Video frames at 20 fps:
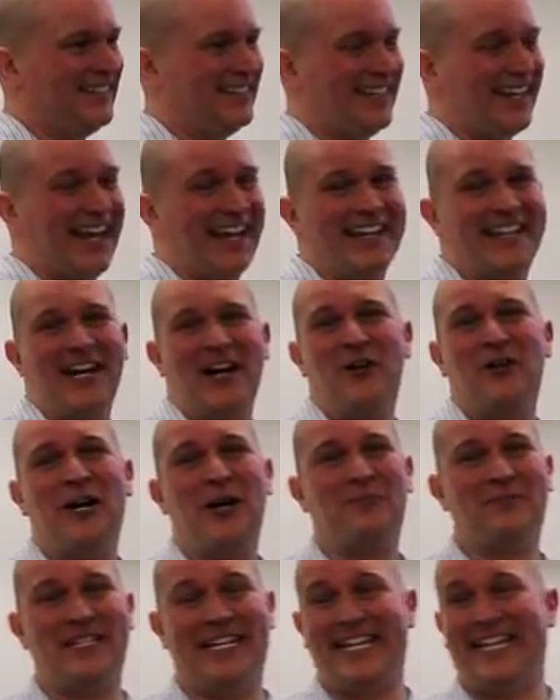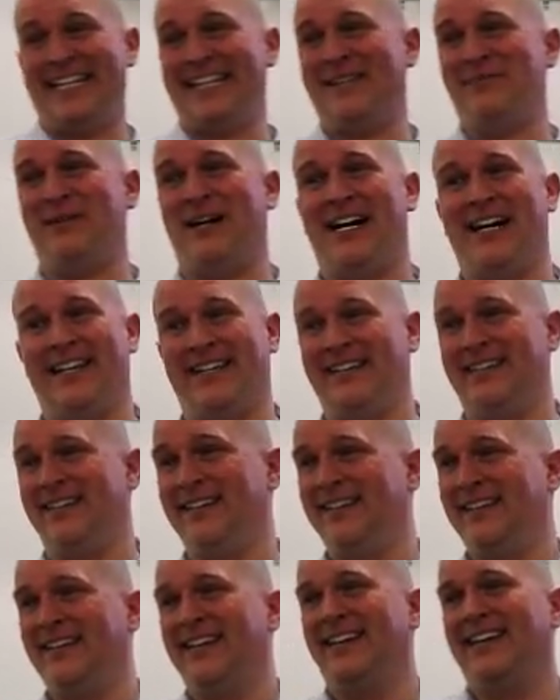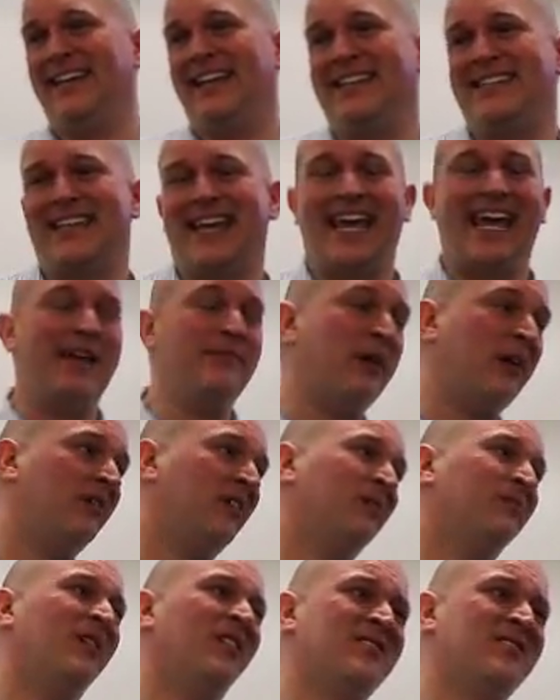did I go up to anybody and say, "Hey, my ring